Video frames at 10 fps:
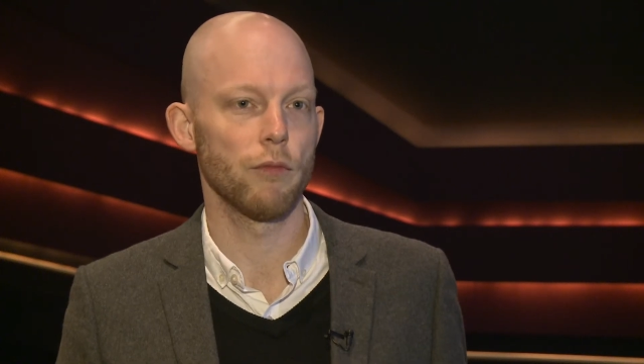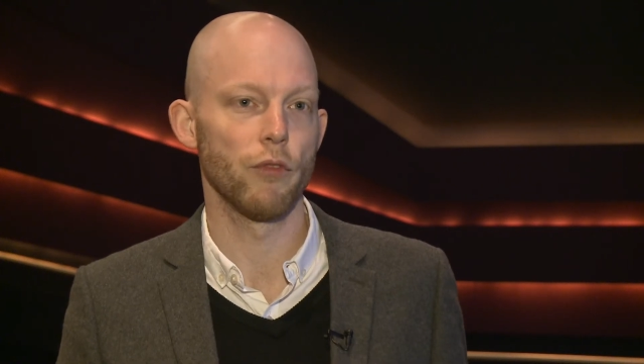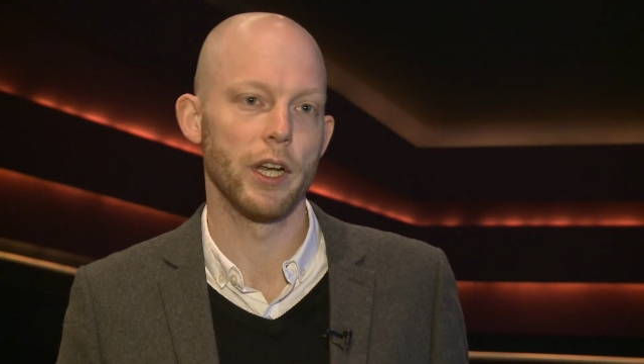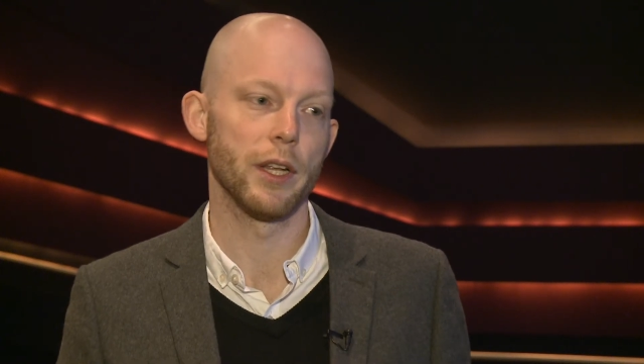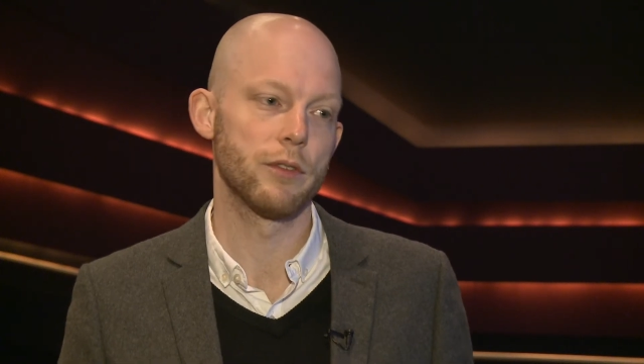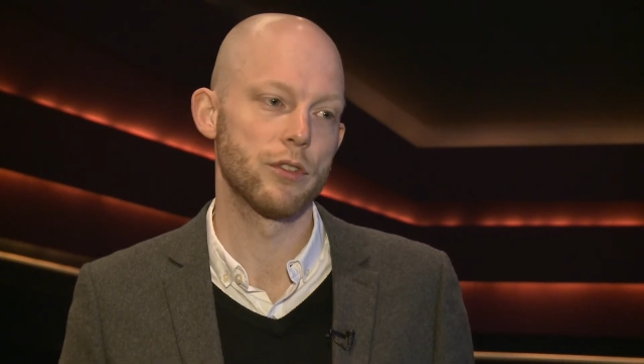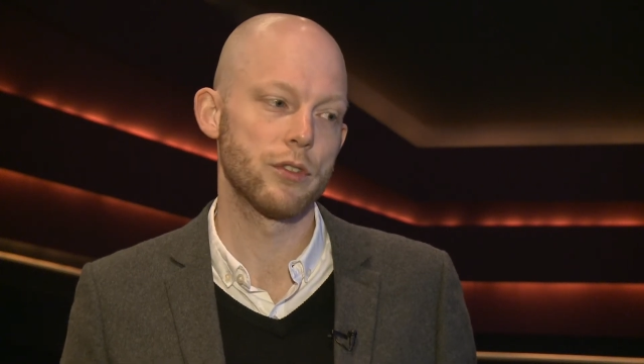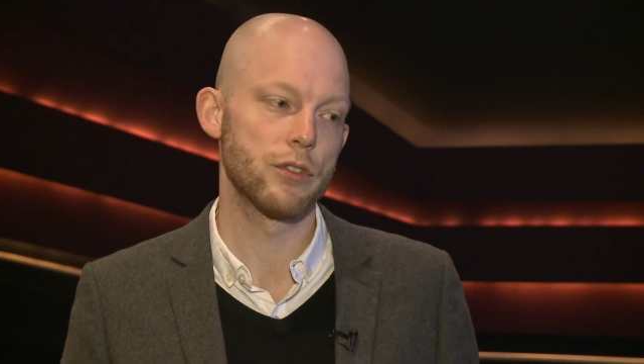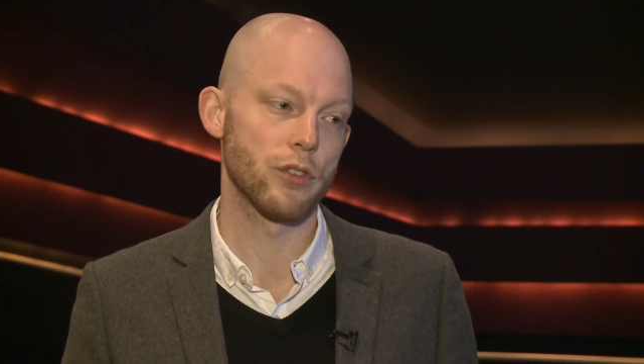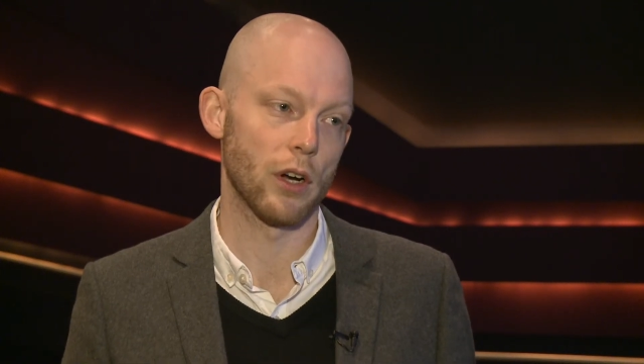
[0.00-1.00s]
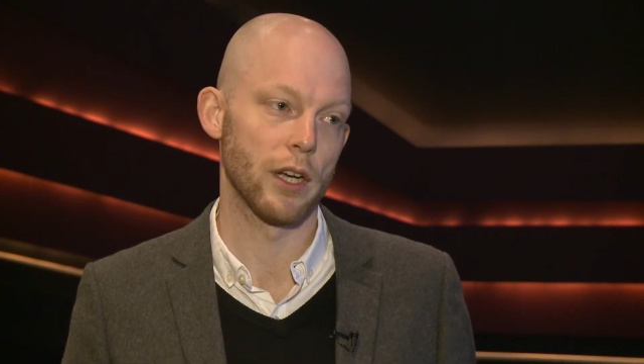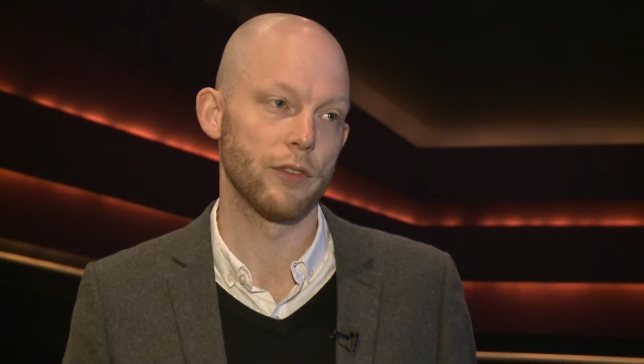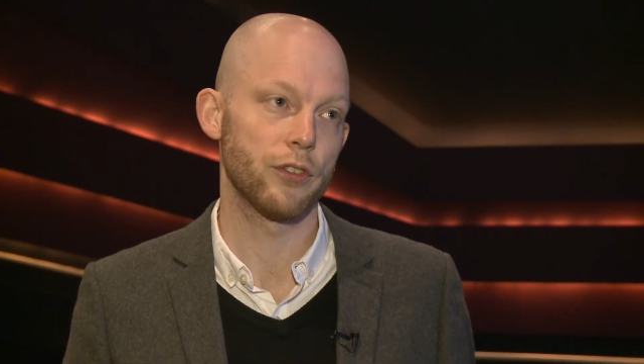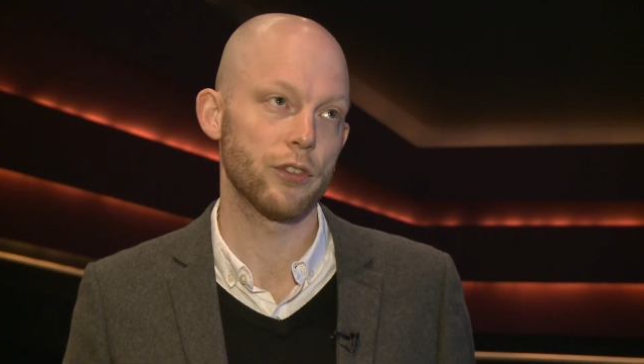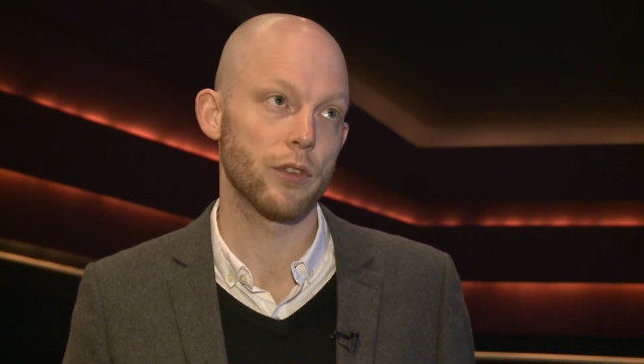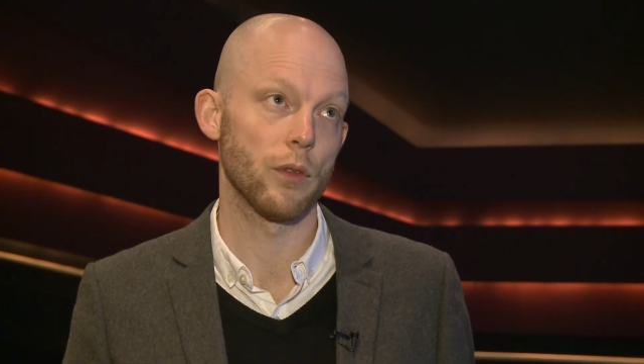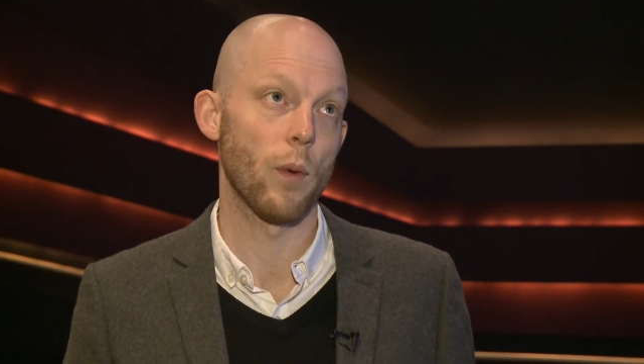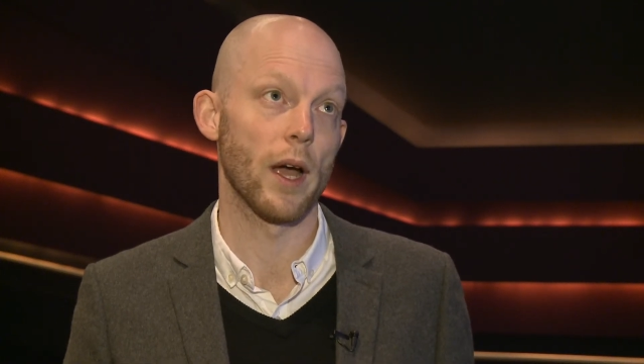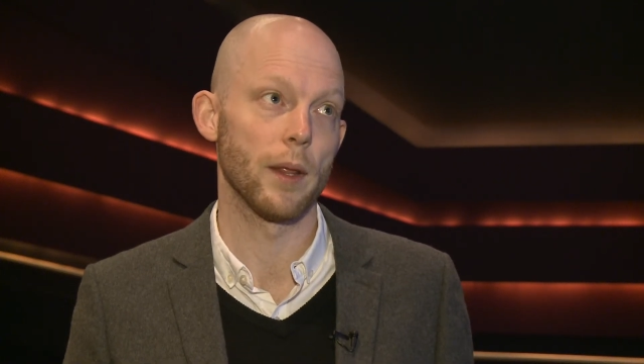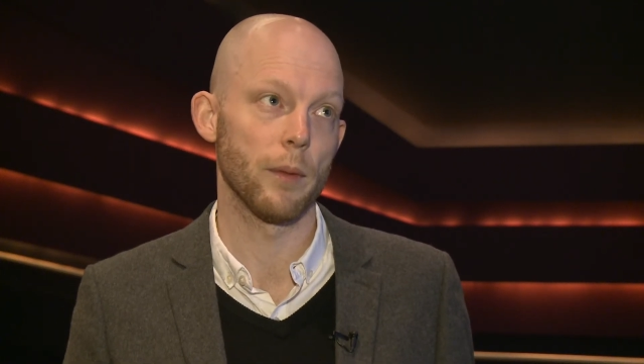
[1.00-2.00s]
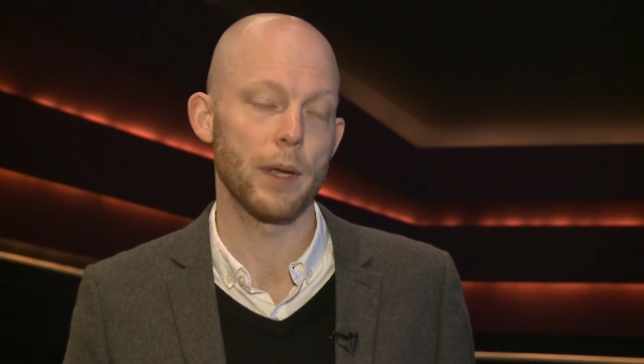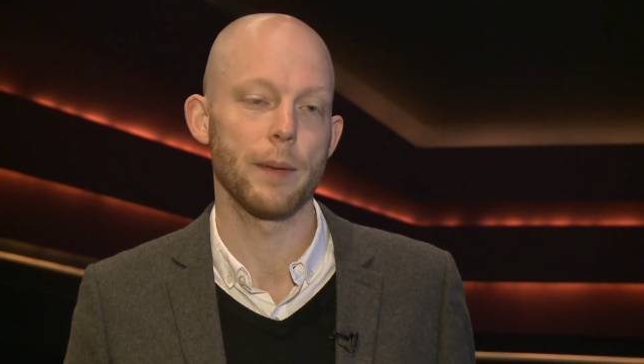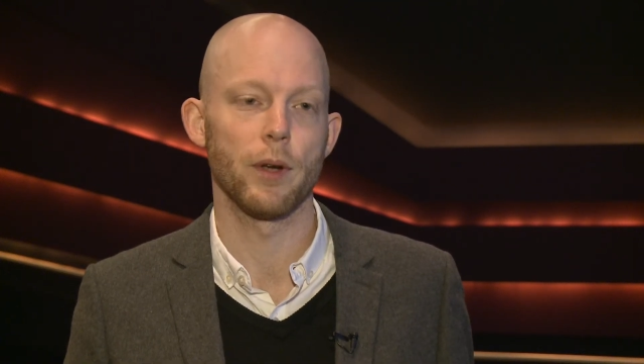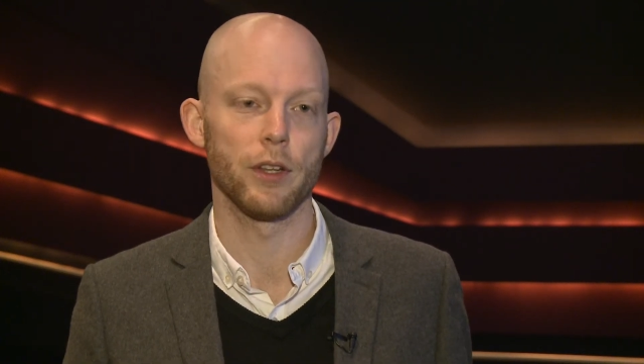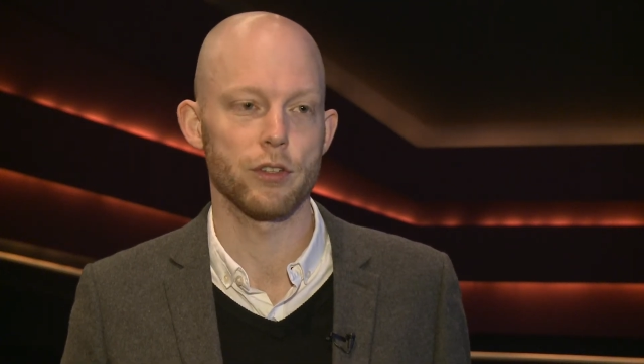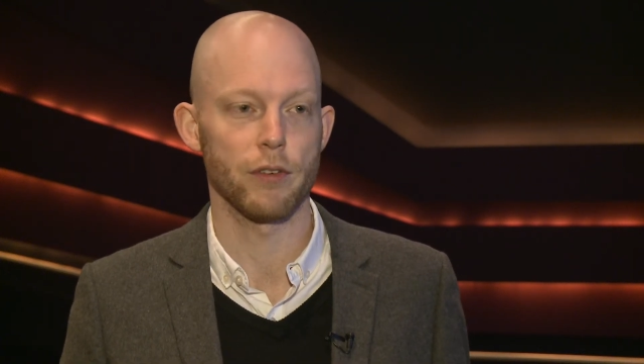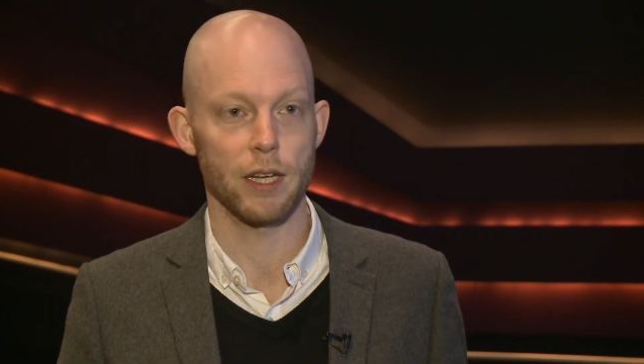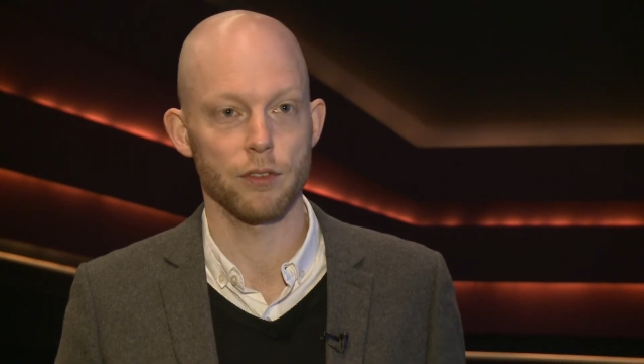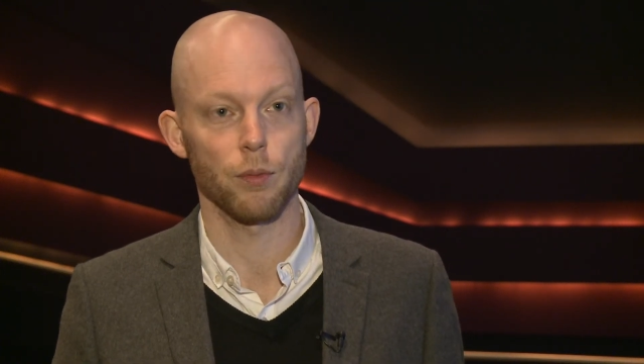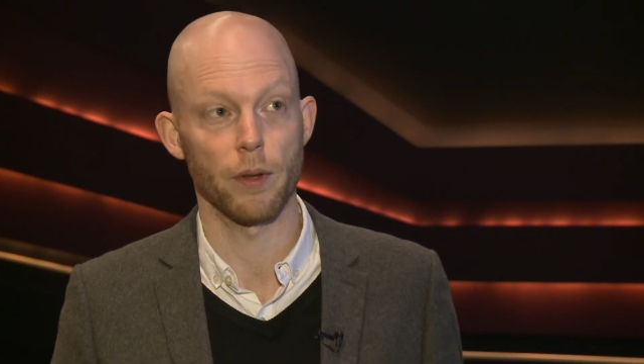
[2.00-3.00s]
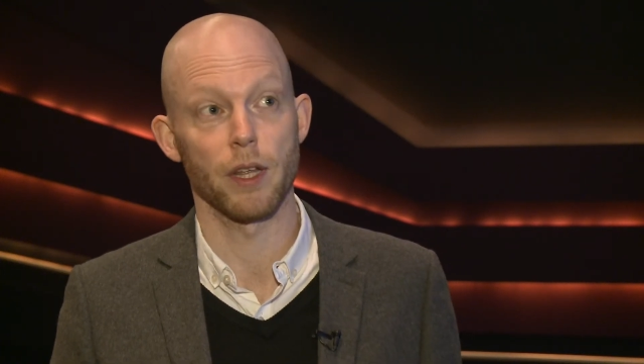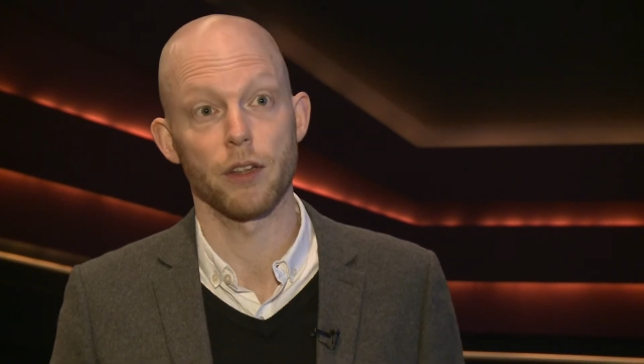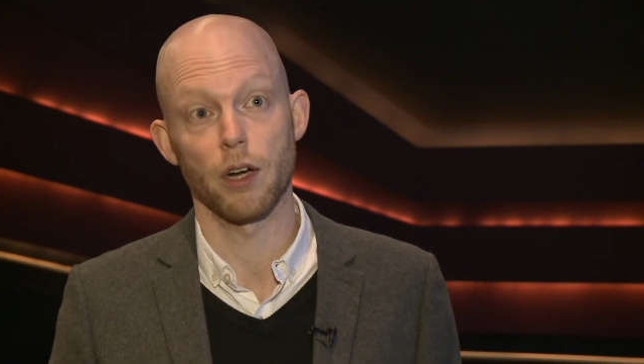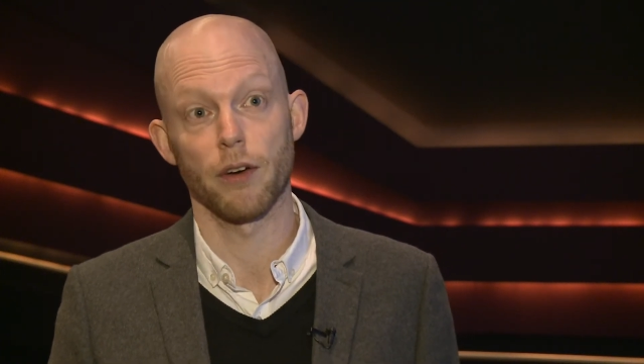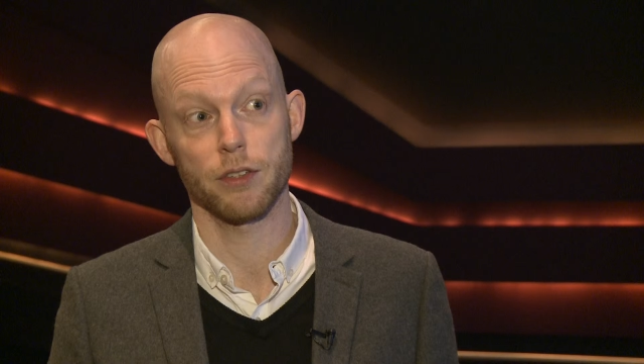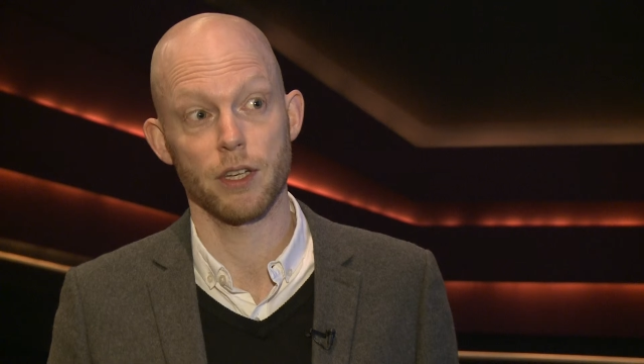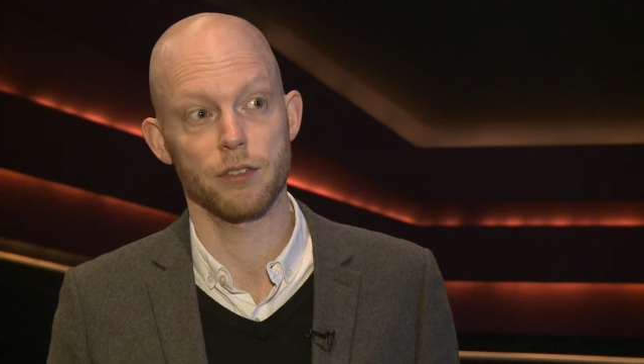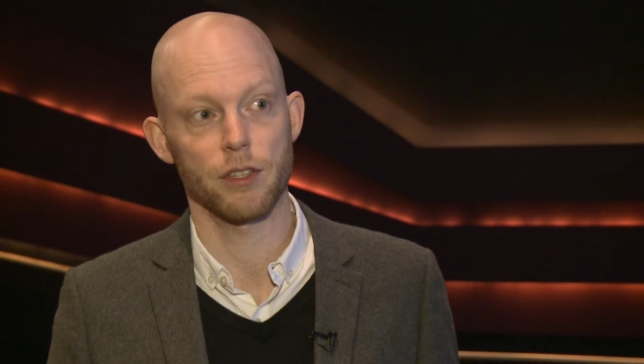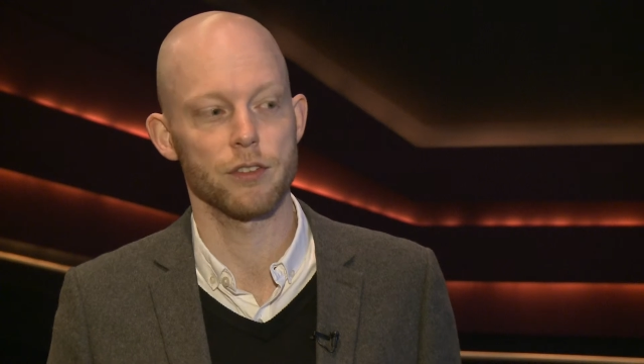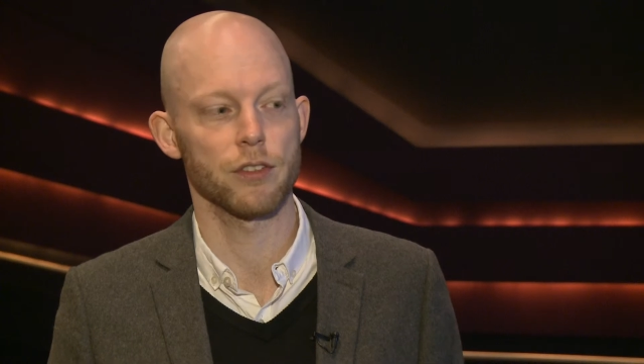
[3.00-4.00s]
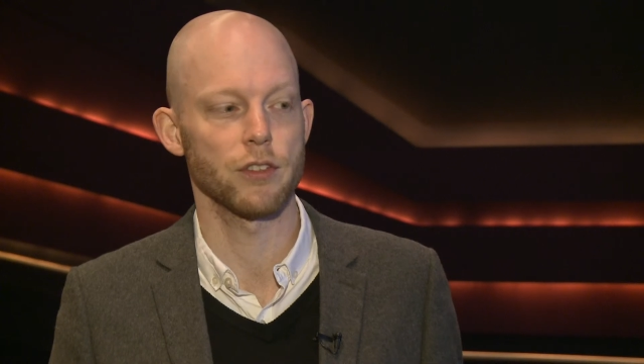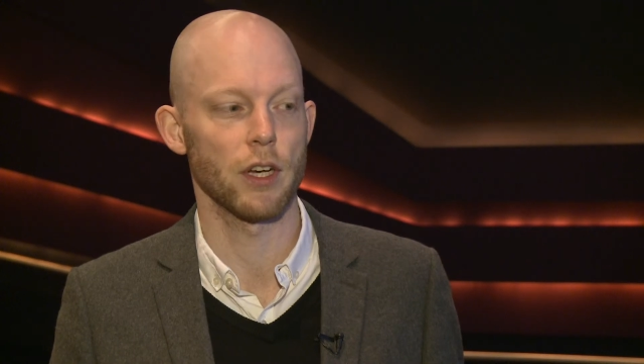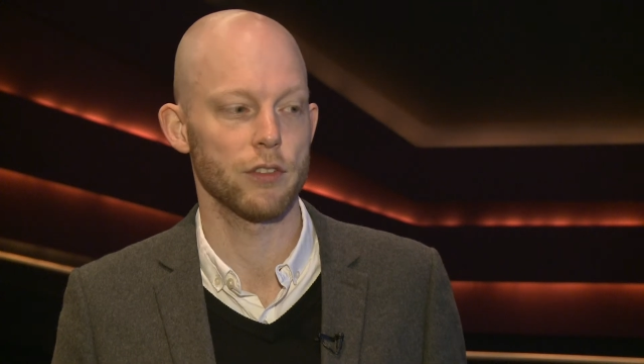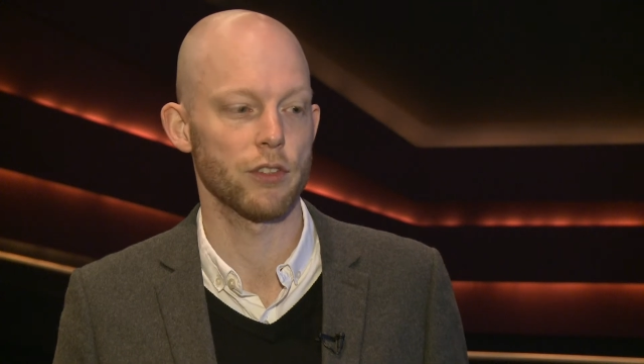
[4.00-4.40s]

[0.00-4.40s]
really drives the way that people interact when they direct access the site.